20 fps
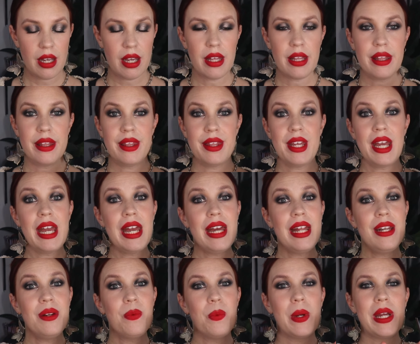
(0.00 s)
And
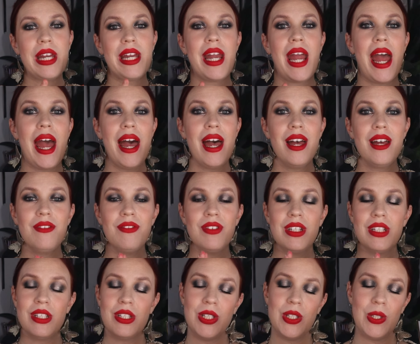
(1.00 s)
then we have
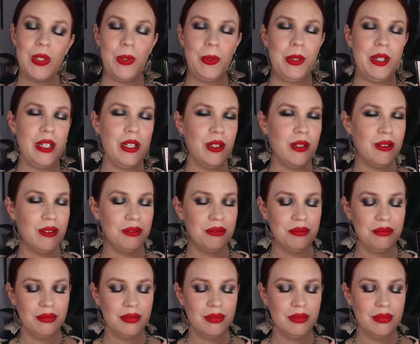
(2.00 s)
SUQQU.